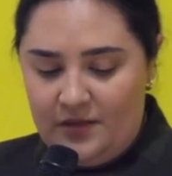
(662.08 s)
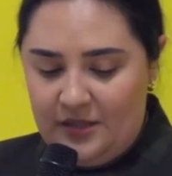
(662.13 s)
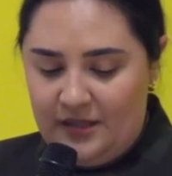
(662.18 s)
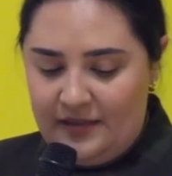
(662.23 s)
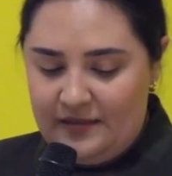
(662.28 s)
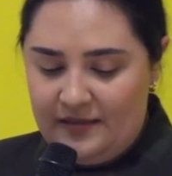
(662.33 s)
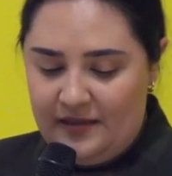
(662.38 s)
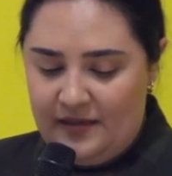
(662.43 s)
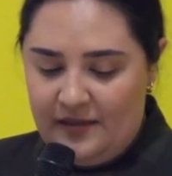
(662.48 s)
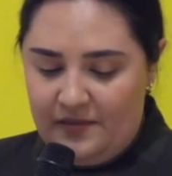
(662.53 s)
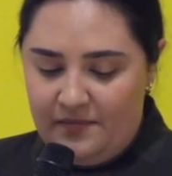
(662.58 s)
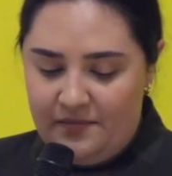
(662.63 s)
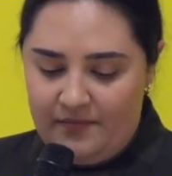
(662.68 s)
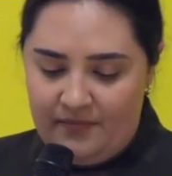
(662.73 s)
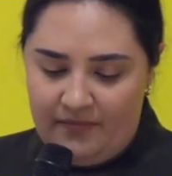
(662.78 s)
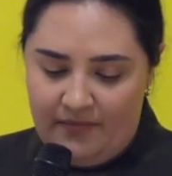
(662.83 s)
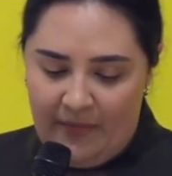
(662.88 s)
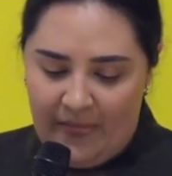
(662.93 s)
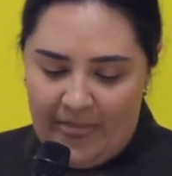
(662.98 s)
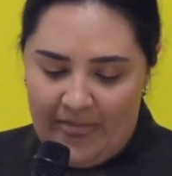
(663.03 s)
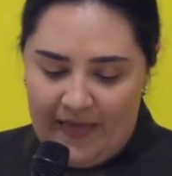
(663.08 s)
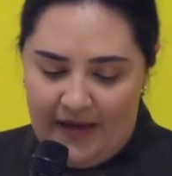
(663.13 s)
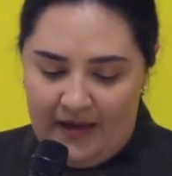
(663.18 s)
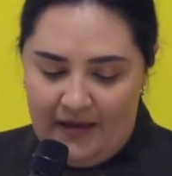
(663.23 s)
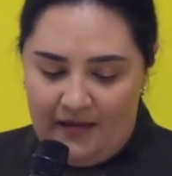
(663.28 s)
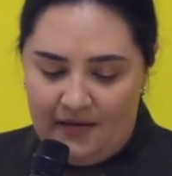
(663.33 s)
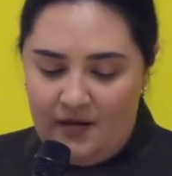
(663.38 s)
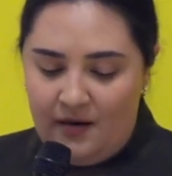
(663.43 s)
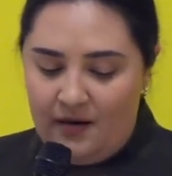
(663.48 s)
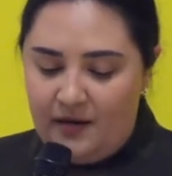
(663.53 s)
Jessie.
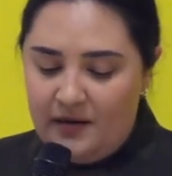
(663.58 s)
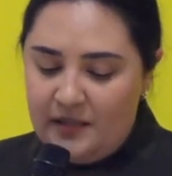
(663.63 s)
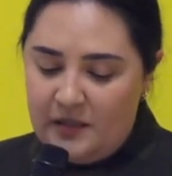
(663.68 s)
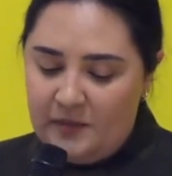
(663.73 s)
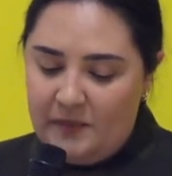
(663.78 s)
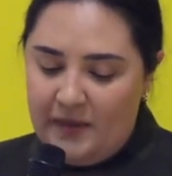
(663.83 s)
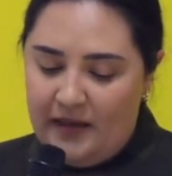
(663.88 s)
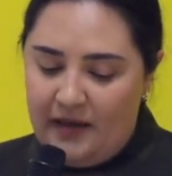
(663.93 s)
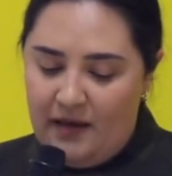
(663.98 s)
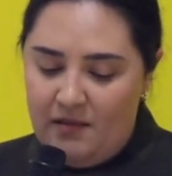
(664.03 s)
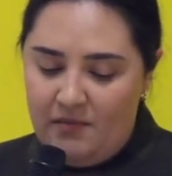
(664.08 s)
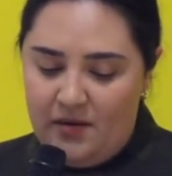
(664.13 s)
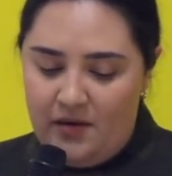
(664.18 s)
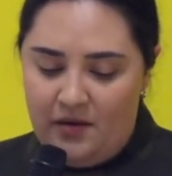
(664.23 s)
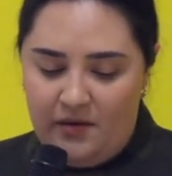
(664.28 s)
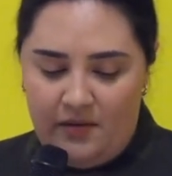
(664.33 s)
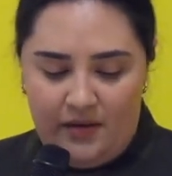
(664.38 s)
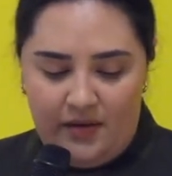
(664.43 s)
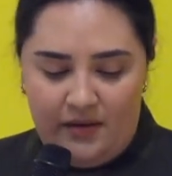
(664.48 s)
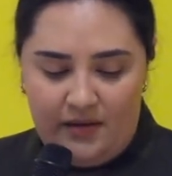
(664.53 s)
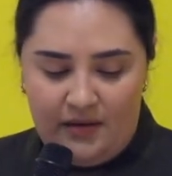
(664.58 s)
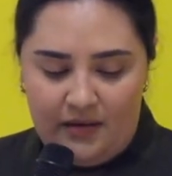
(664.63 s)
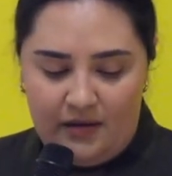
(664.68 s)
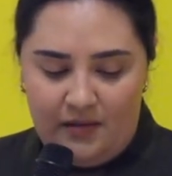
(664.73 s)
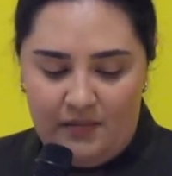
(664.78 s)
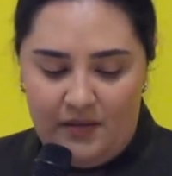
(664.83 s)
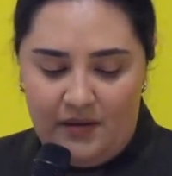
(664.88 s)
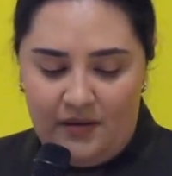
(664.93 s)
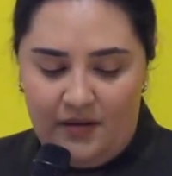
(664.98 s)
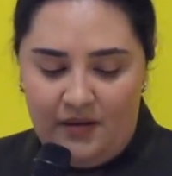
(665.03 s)
The artist became known in the
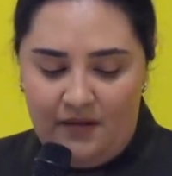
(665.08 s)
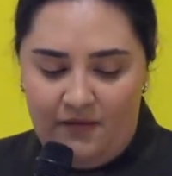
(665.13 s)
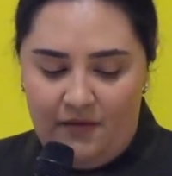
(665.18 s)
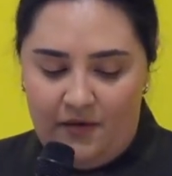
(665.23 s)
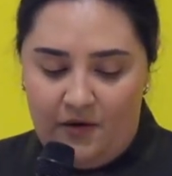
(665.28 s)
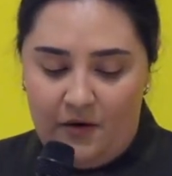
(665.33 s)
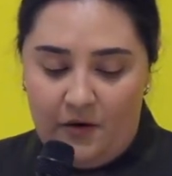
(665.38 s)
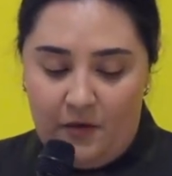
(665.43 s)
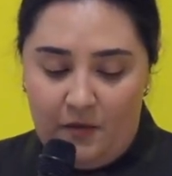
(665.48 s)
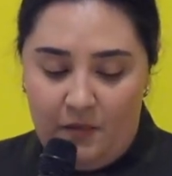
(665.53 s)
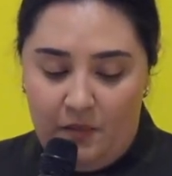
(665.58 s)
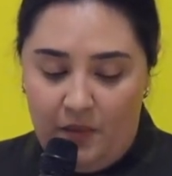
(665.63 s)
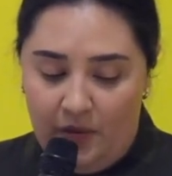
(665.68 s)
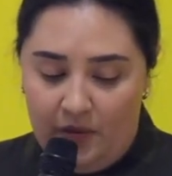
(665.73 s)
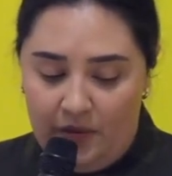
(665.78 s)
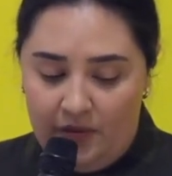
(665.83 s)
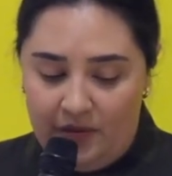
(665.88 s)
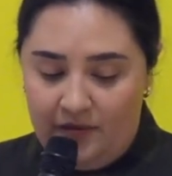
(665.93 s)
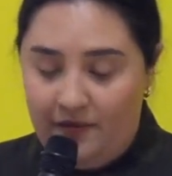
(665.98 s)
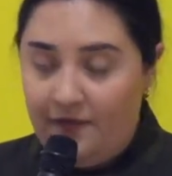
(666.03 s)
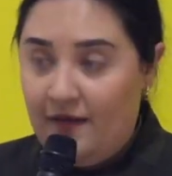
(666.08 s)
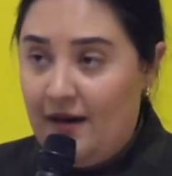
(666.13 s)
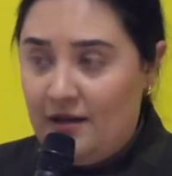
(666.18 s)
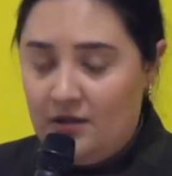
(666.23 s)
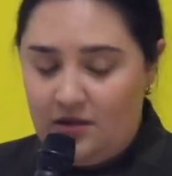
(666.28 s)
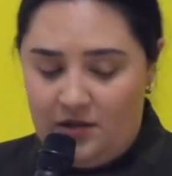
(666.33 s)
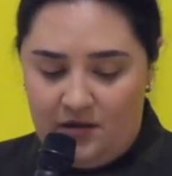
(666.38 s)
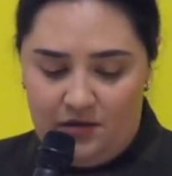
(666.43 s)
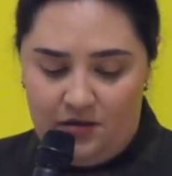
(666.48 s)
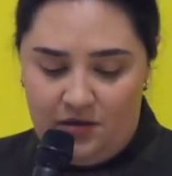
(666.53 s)
community for her bold
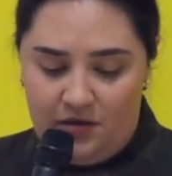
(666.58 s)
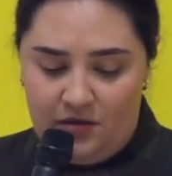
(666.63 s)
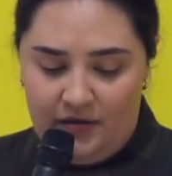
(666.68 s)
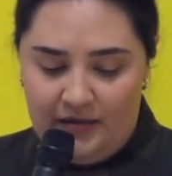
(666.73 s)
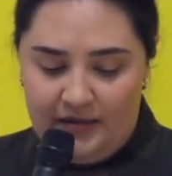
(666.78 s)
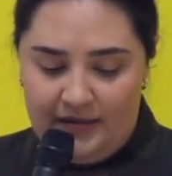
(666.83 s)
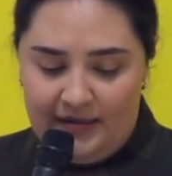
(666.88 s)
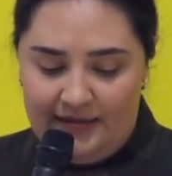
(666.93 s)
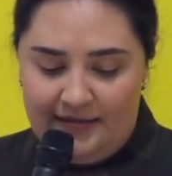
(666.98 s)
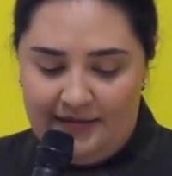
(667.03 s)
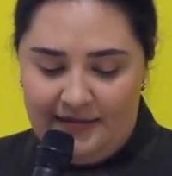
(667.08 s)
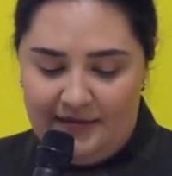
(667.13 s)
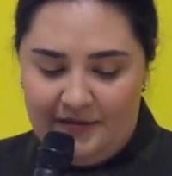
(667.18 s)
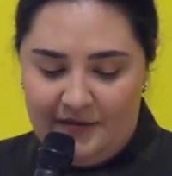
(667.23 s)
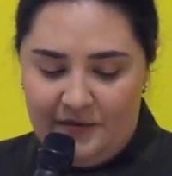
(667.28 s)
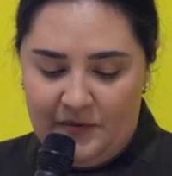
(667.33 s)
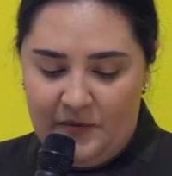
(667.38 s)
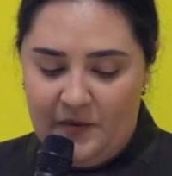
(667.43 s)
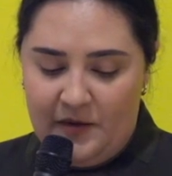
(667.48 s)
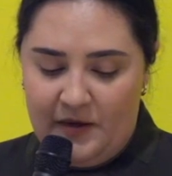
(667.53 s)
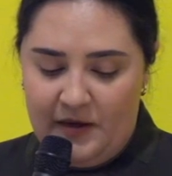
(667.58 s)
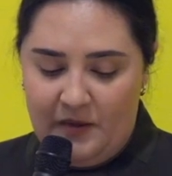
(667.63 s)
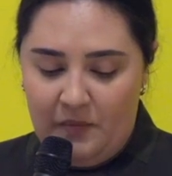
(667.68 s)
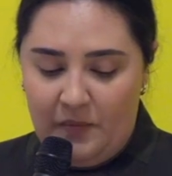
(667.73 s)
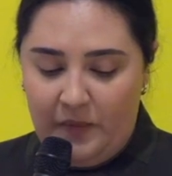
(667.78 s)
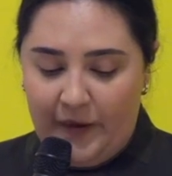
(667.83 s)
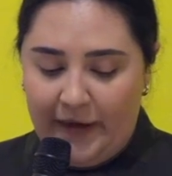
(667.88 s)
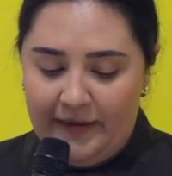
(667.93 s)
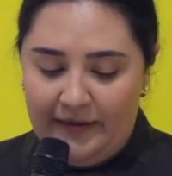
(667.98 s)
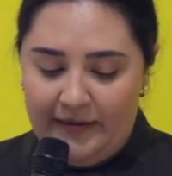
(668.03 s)
fashion choices, wearing
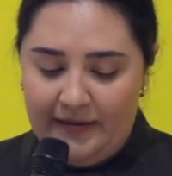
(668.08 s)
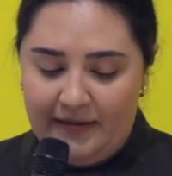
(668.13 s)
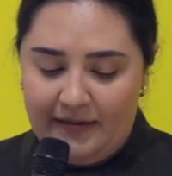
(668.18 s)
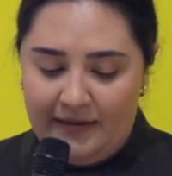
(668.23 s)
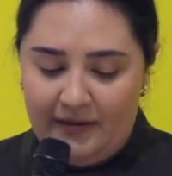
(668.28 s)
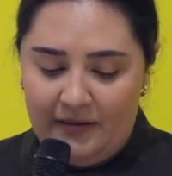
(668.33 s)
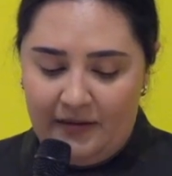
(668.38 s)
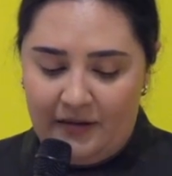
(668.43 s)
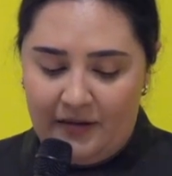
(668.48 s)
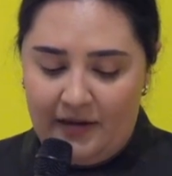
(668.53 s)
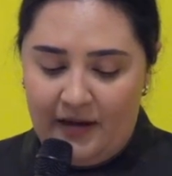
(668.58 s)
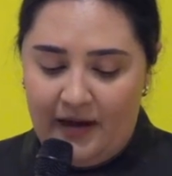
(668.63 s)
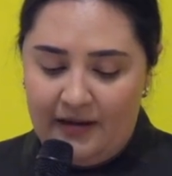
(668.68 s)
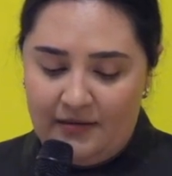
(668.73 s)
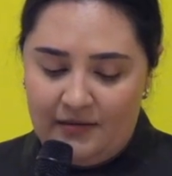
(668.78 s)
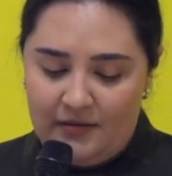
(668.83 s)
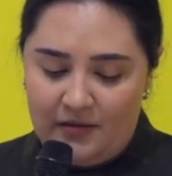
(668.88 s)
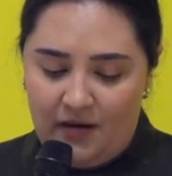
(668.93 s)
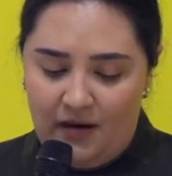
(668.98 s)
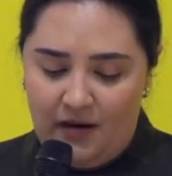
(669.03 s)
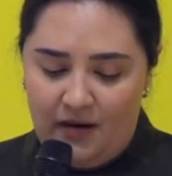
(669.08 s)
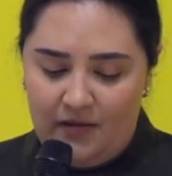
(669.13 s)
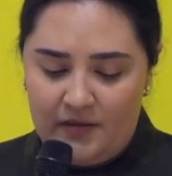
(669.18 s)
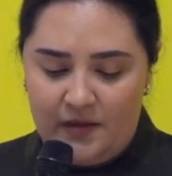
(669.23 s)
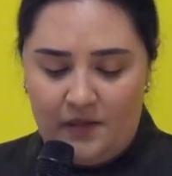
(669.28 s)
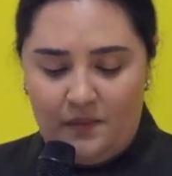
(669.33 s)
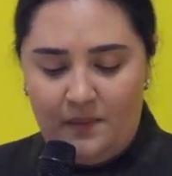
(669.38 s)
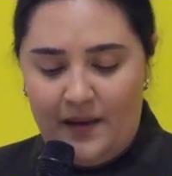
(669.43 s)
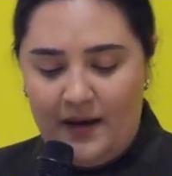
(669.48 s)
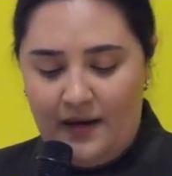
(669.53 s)
brightly colored headscarves
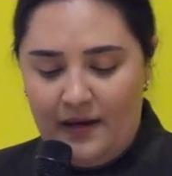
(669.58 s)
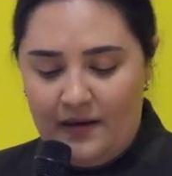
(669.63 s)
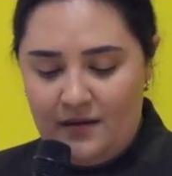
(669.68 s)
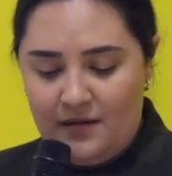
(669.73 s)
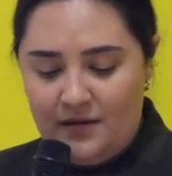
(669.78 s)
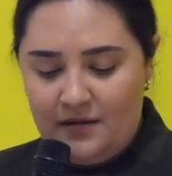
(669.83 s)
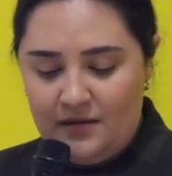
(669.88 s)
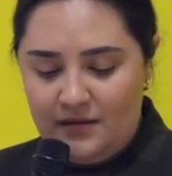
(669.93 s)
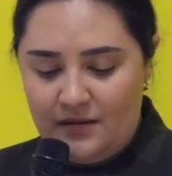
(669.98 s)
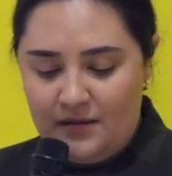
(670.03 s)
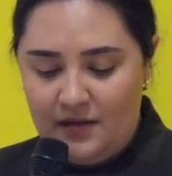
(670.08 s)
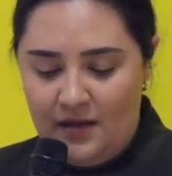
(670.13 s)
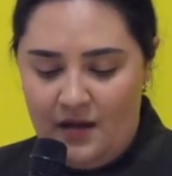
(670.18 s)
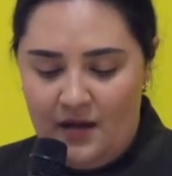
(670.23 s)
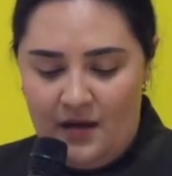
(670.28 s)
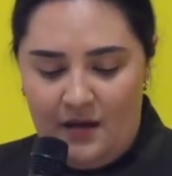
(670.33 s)
and patterns,